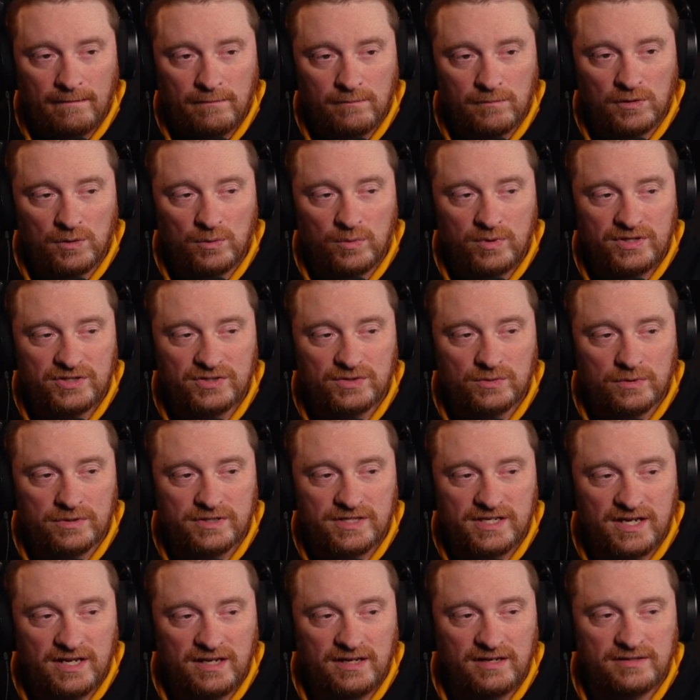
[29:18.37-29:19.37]
Luis
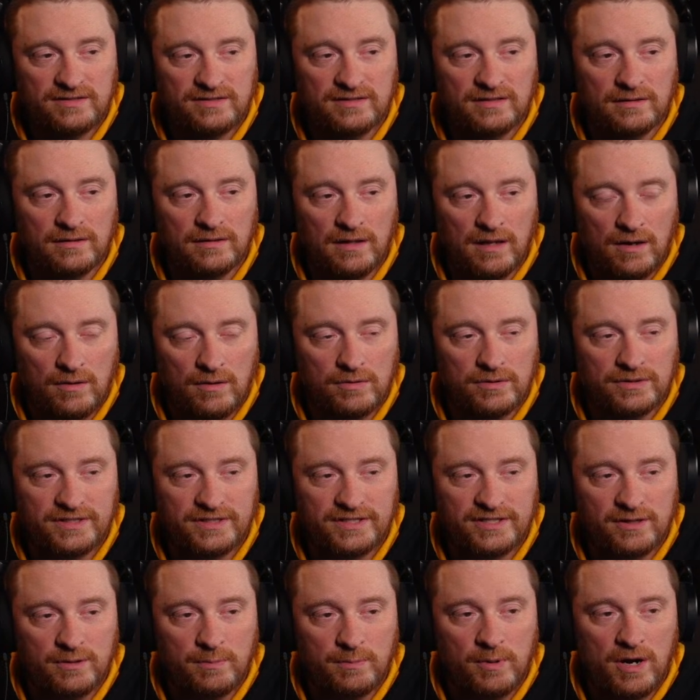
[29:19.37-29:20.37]
Ortiz, lower
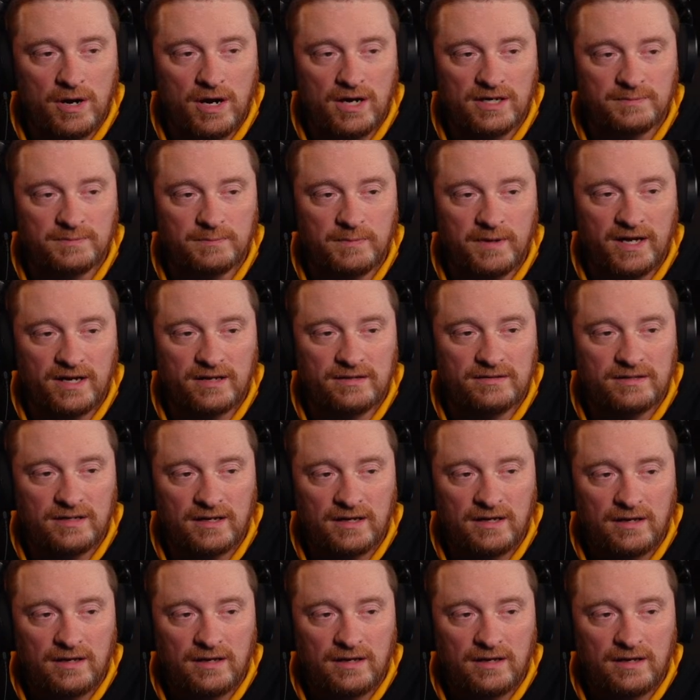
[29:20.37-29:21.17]
tier prospect.